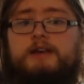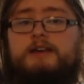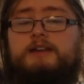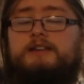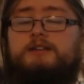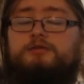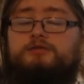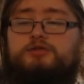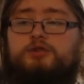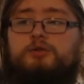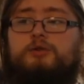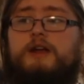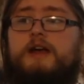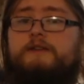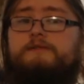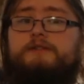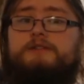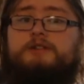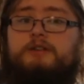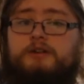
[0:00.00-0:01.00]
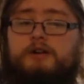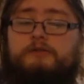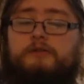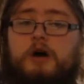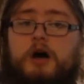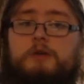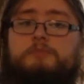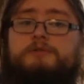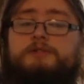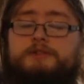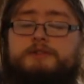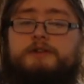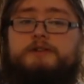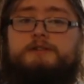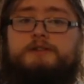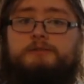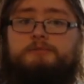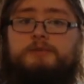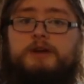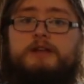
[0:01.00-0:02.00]
you don't have a ton of options on
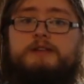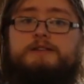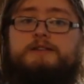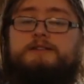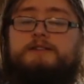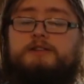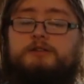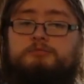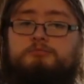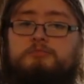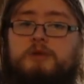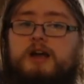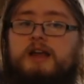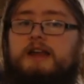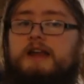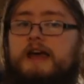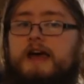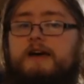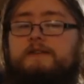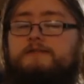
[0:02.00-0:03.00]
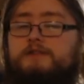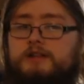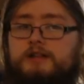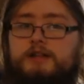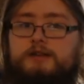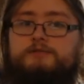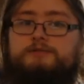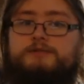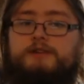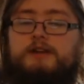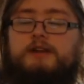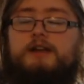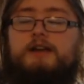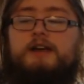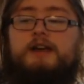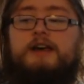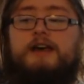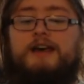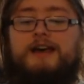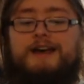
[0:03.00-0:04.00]
some races, and you might have to use it.
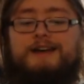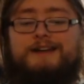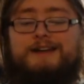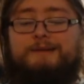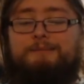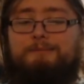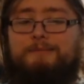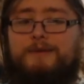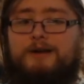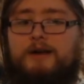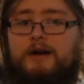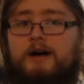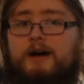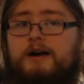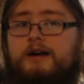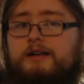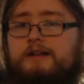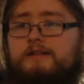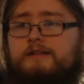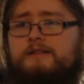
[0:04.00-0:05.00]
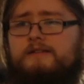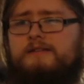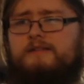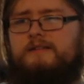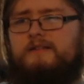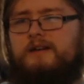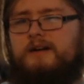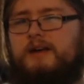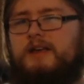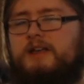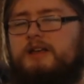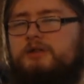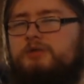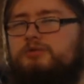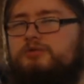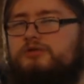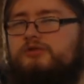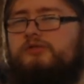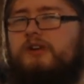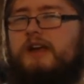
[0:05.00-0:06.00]
And I'm not a
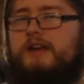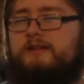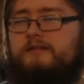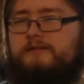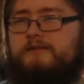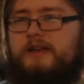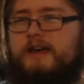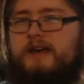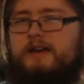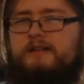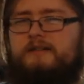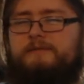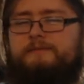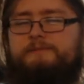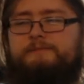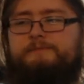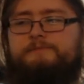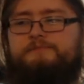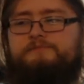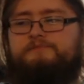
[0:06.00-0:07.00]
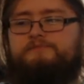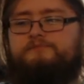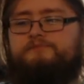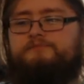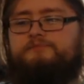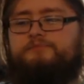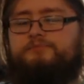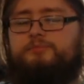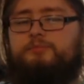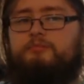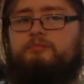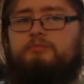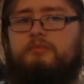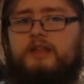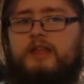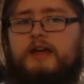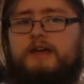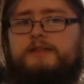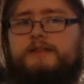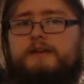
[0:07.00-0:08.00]
huge fan of that.
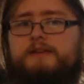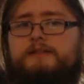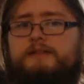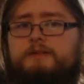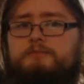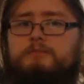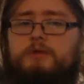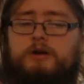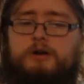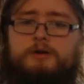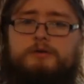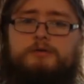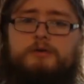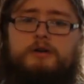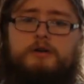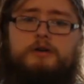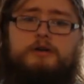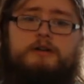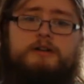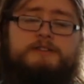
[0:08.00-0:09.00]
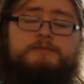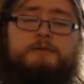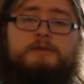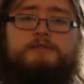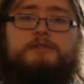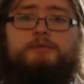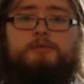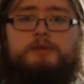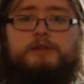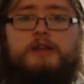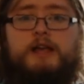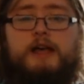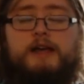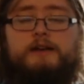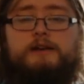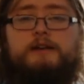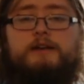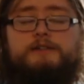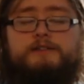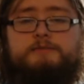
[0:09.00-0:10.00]
I think that Mario Kart, especially when they
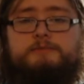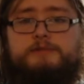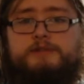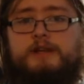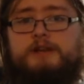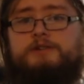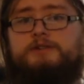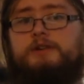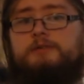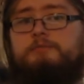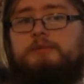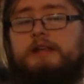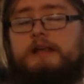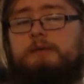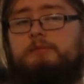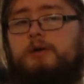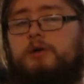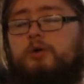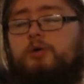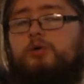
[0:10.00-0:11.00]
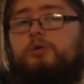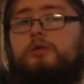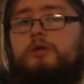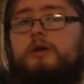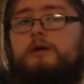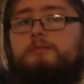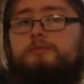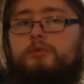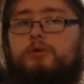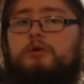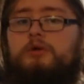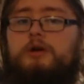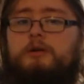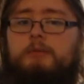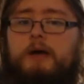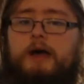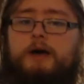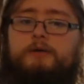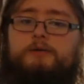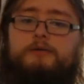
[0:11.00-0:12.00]
added customization, became a whole lot more
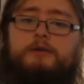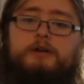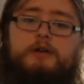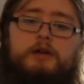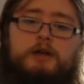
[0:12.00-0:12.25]
about